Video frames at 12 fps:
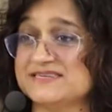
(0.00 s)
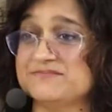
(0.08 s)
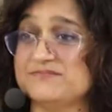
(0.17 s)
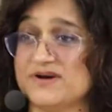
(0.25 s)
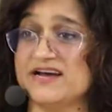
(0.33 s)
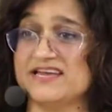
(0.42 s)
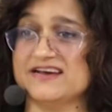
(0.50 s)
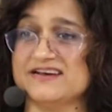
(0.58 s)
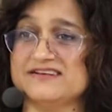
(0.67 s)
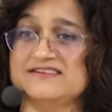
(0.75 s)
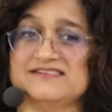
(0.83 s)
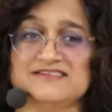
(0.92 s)
Maya,
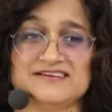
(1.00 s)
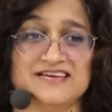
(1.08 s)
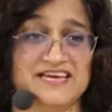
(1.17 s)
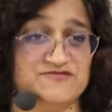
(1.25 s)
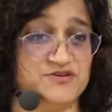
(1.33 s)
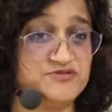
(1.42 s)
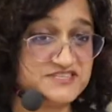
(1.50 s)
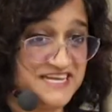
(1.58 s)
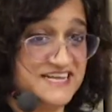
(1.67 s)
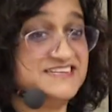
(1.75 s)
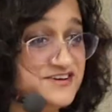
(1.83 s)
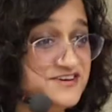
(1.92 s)
if we
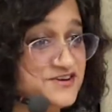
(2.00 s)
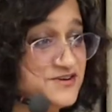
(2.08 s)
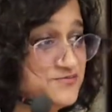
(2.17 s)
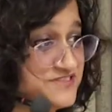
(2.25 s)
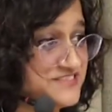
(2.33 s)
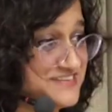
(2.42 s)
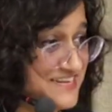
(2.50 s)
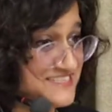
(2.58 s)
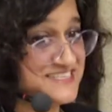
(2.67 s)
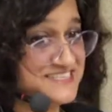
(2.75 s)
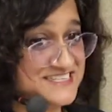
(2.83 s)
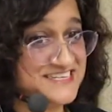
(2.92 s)
presented her with the
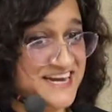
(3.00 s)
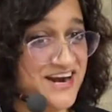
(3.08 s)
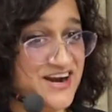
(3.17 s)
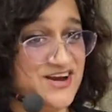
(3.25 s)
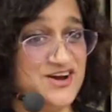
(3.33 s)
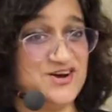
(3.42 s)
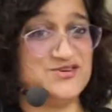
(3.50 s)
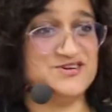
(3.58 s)
nested scenario,